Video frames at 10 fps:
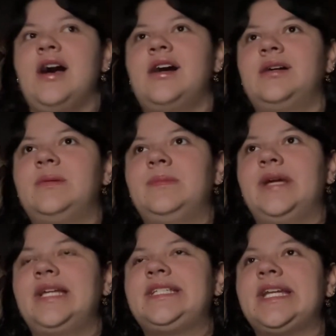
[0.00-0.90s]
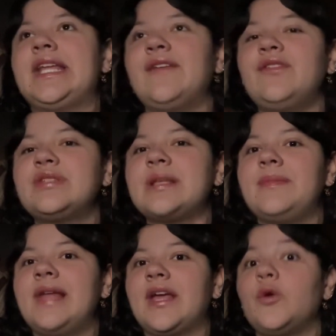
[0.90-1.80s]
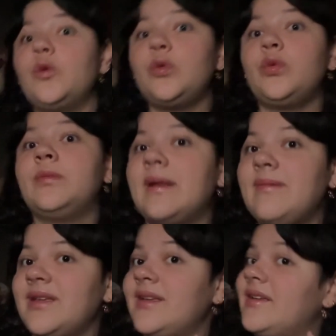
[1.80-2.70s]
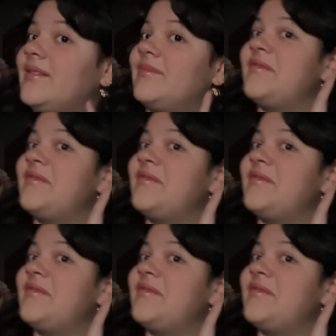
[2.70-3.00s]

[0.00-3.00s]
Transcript: It did give you some like, ooh, maybe